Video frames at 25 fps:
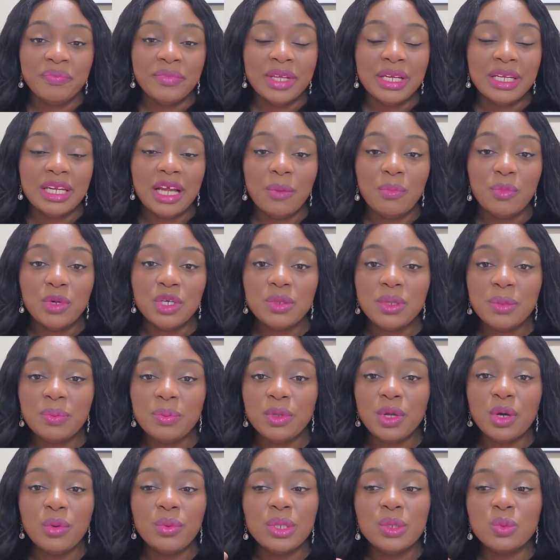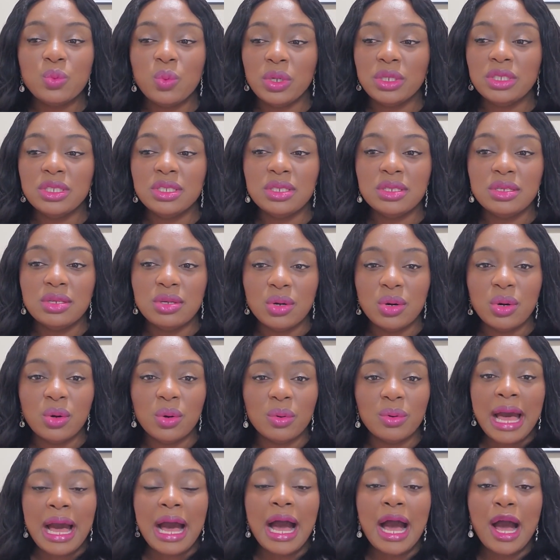Now, most people always want to
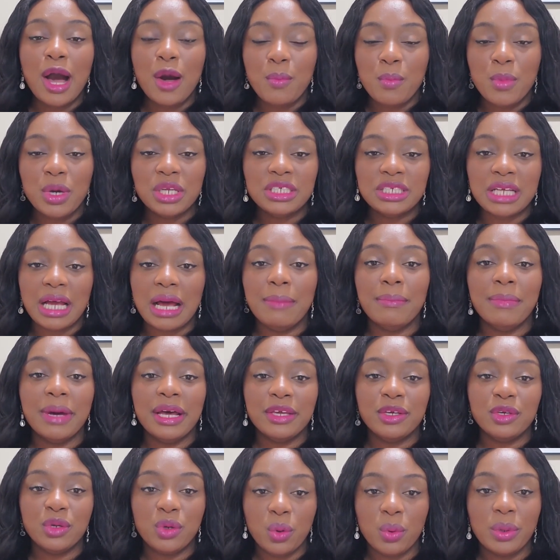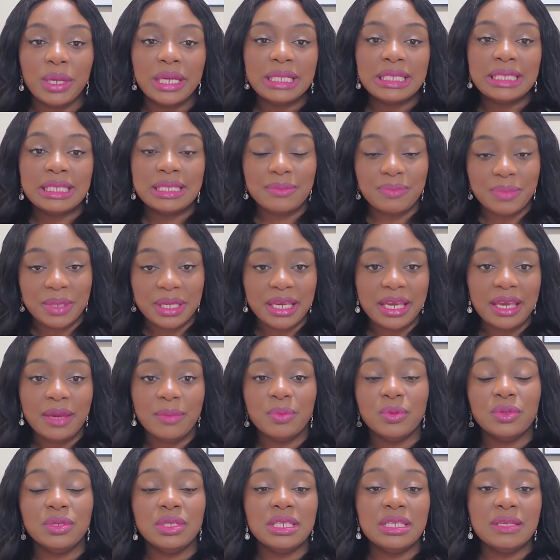know, how much am I going to be
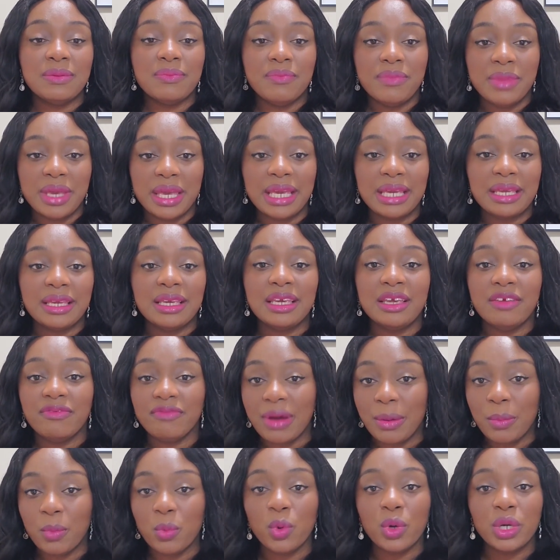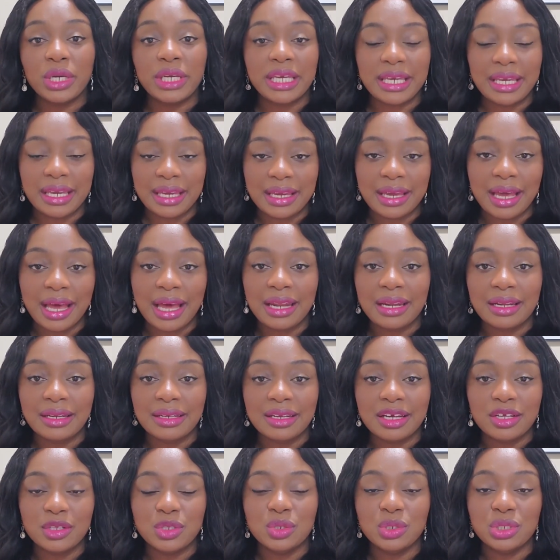able to make if I'm working in
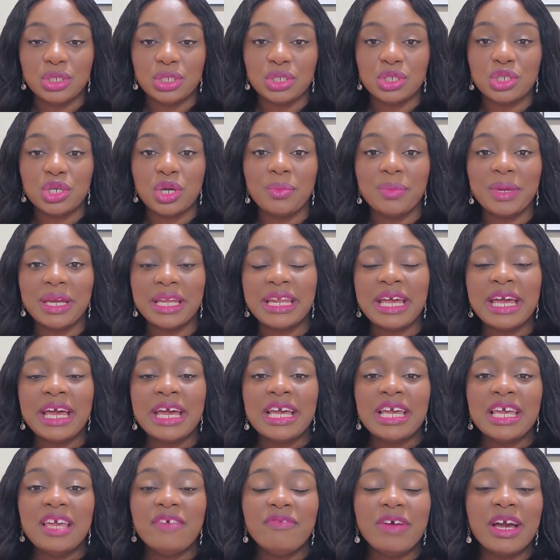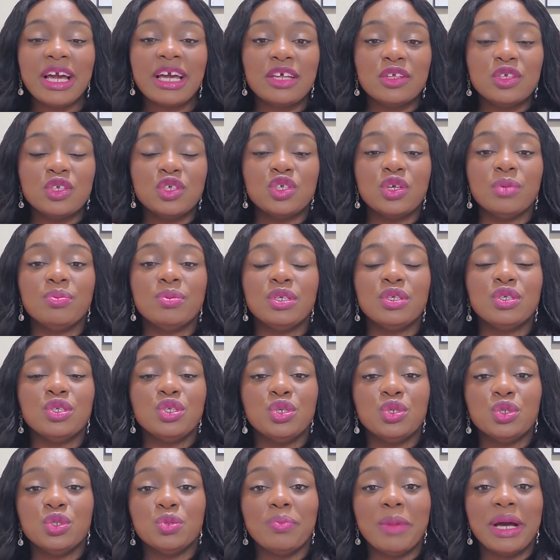Canada, to determine if I can
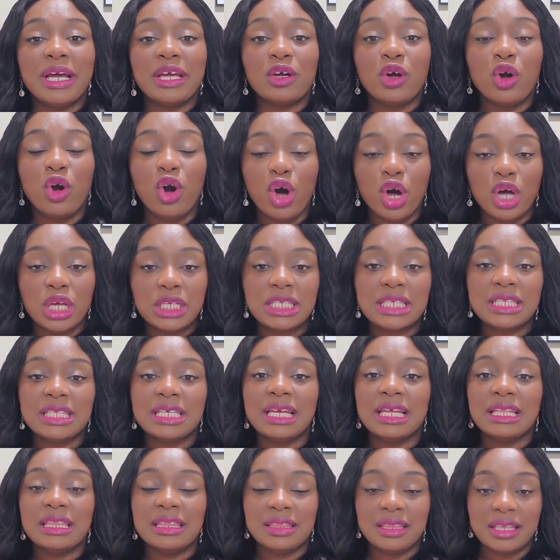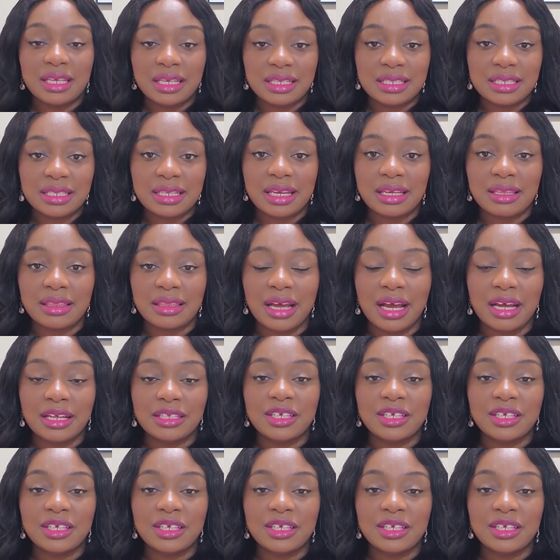substitute my costs and things like that.